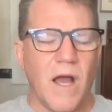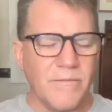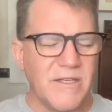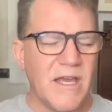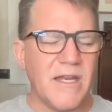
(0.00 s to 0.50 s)

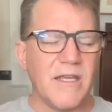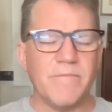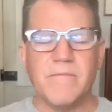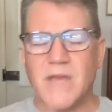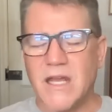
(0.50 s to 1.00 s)
I'm getting
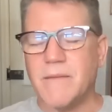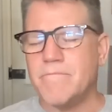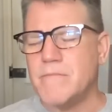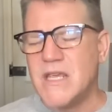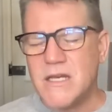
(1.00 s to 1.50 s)
an
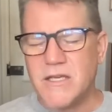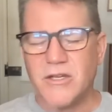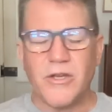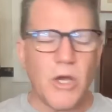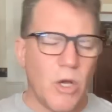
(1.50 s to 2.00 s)

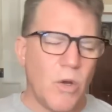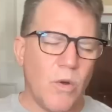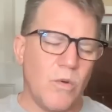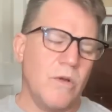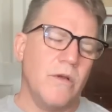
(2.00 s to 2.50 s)
immediate
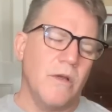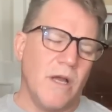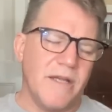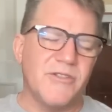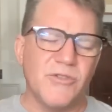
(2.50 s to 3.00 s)
no.
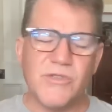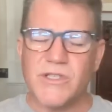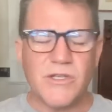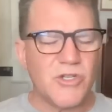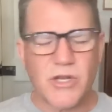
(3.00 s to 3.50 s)
I do
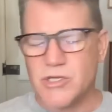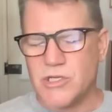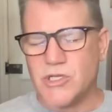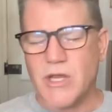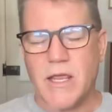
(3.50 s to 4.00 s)
see a judge and
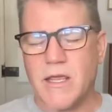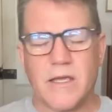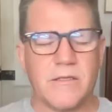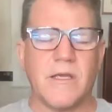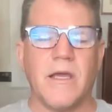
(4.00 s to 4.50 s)
he's shaking
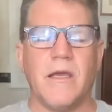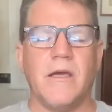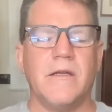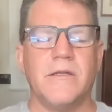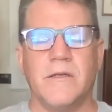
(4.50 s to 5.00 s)
his
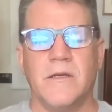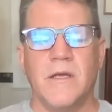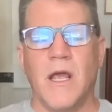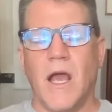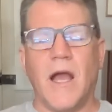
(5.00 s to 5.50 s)
head.
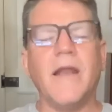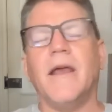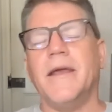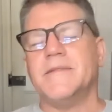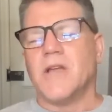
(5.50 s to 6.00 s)

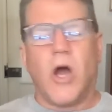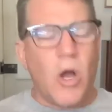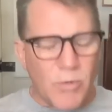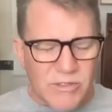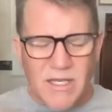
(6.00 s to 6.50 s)
And it's
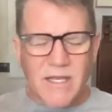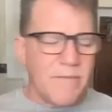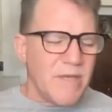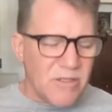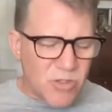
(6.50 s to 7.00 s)
almost like
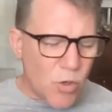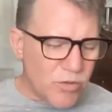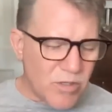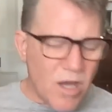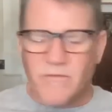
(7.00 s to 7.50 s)
I'm being
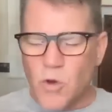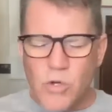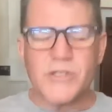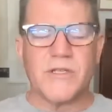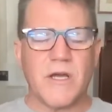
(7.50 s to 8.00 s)
told, of
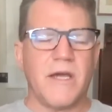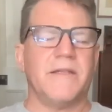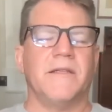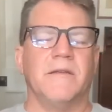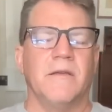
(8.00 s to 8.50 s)
course
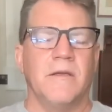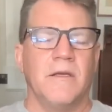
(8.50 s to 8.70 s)
not.